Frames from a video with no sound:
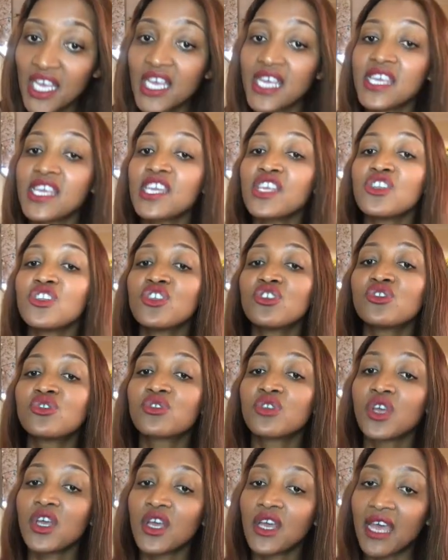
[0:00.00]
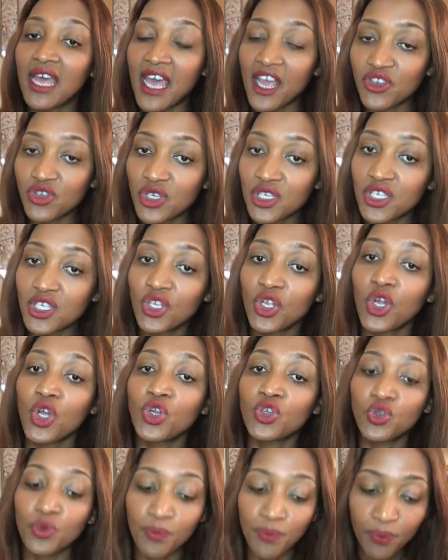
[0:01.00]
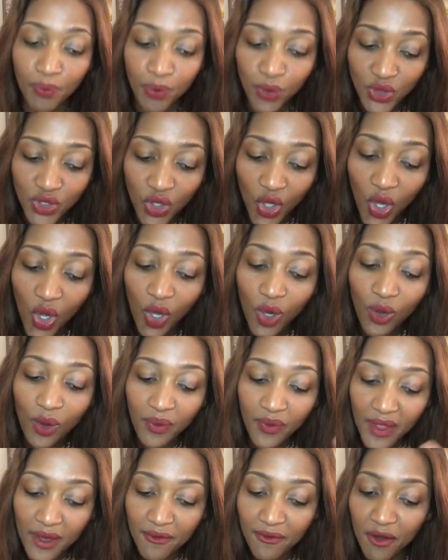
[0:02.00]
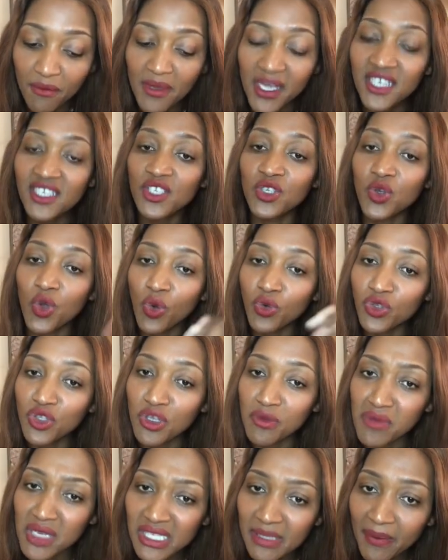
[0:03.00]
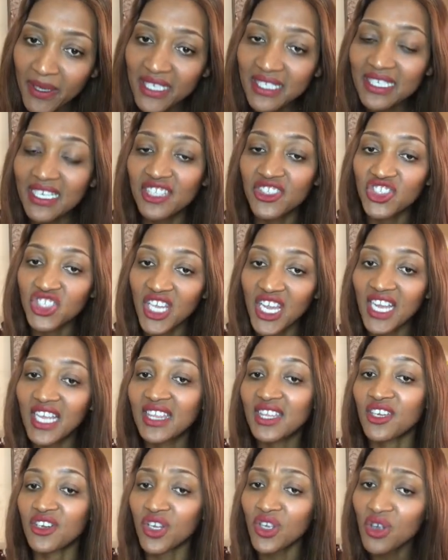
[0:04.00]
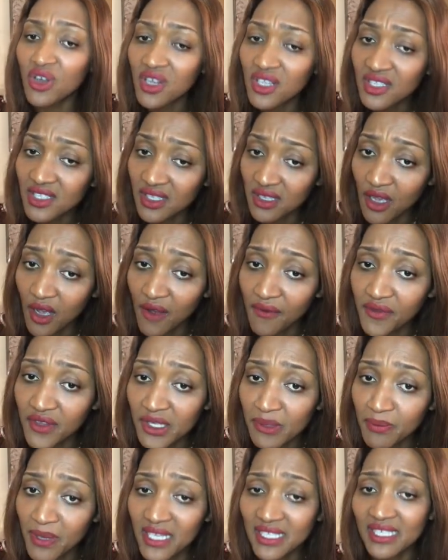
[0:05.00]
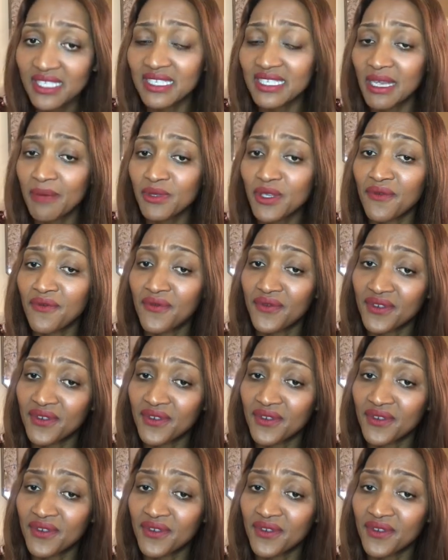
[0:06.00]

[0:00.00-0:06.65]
He needs actually to put all the information, go to the municipality and check the records of this person in terms of